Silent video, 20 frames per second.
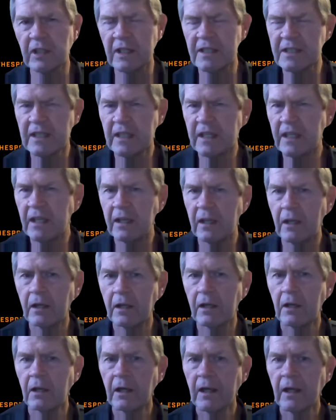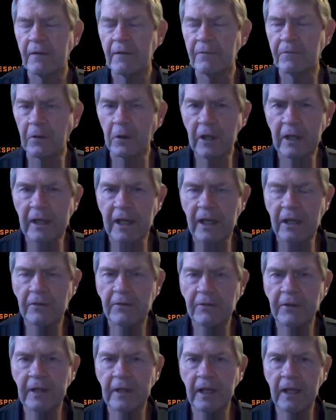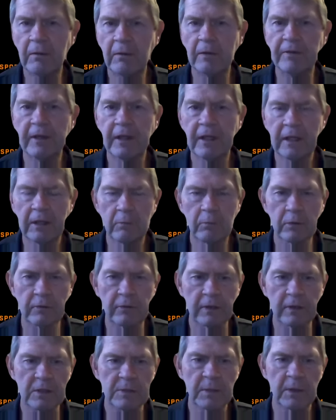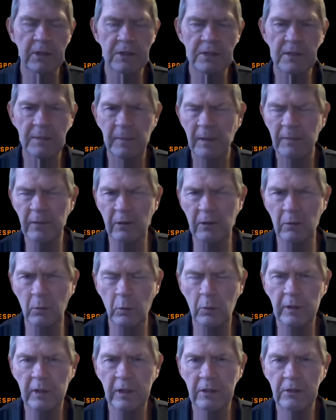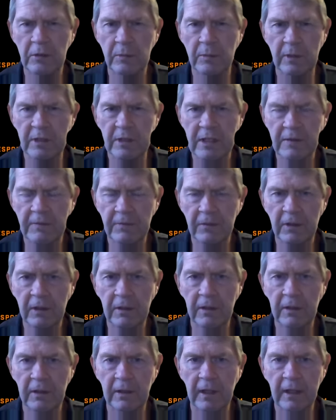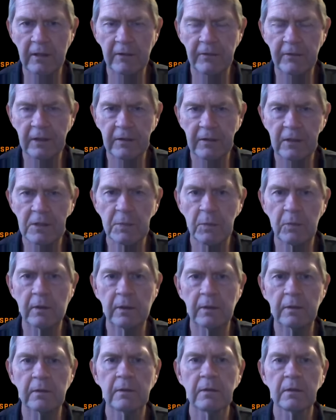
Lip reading: Is he fully healthy now? I think he was experiencing maybe a groin injury, but is he fully healthy at this point?